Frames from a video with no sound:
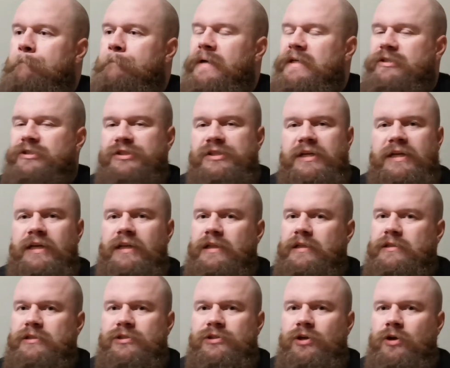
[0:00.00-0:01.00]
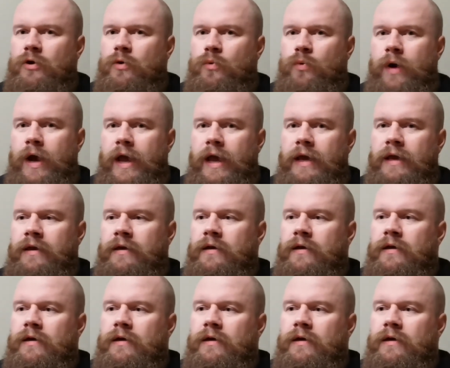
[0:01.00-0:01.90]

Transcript: But still, it's no way